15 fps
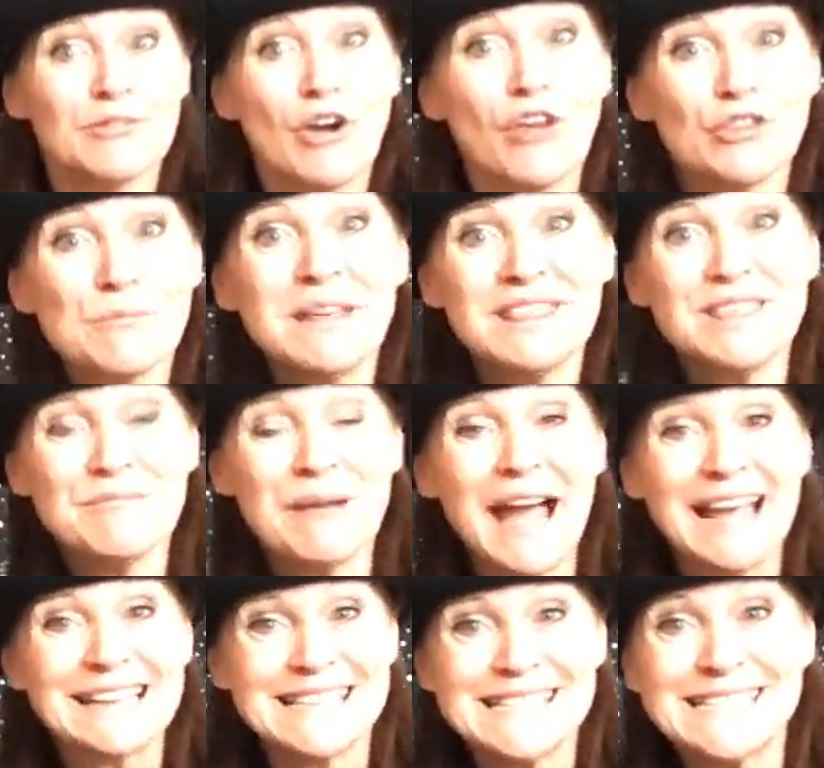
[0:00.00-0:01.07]
we've got them in the
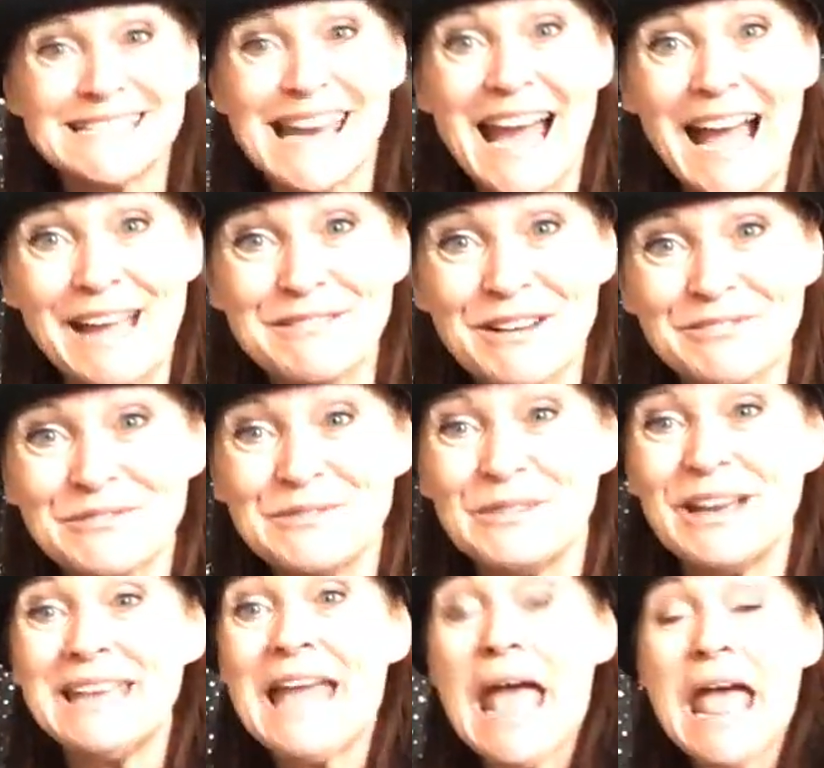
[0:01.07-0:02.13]
bag this time, haven't
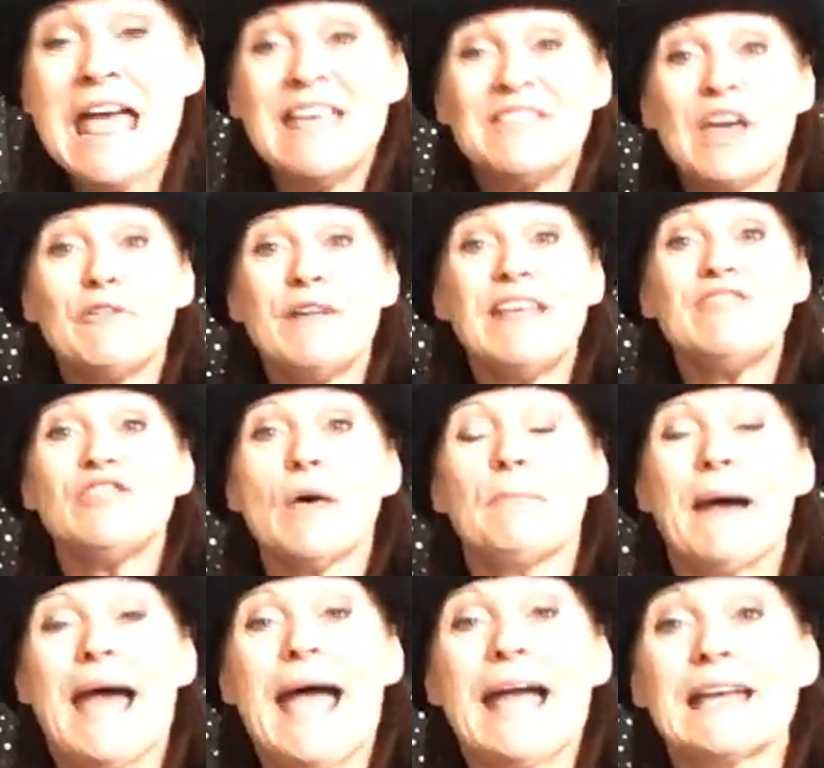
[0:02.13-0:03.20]
we? They're in the
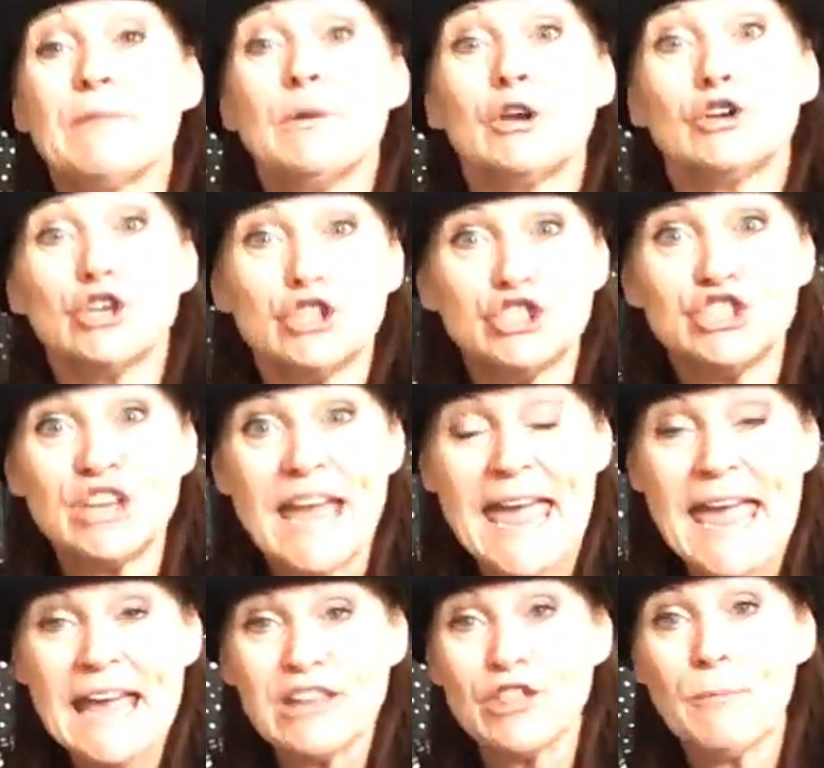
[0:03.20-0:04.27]
bag and we're going to
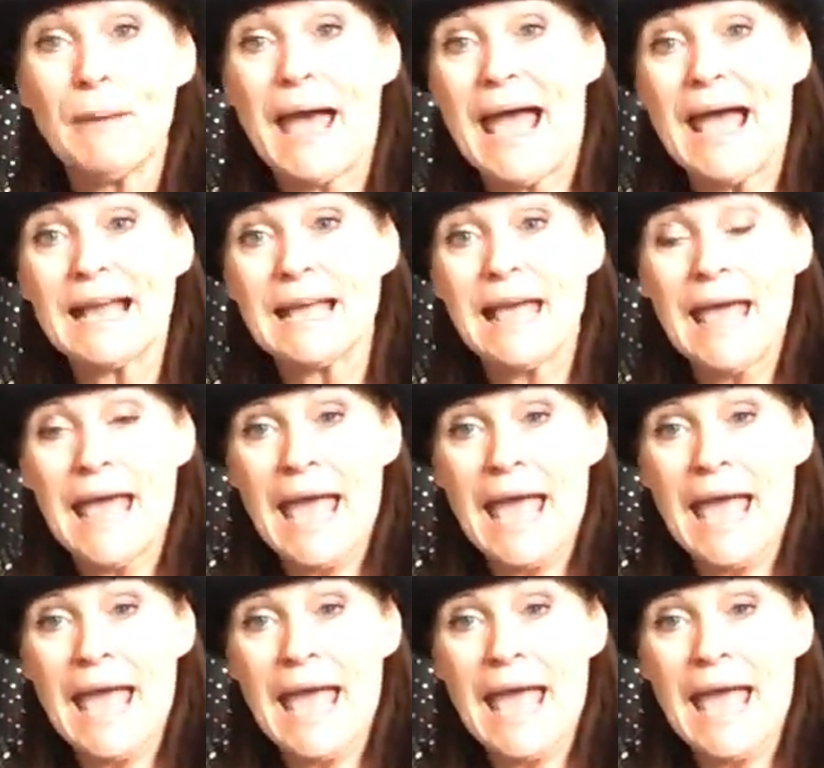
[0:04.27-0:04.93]
shake the bag.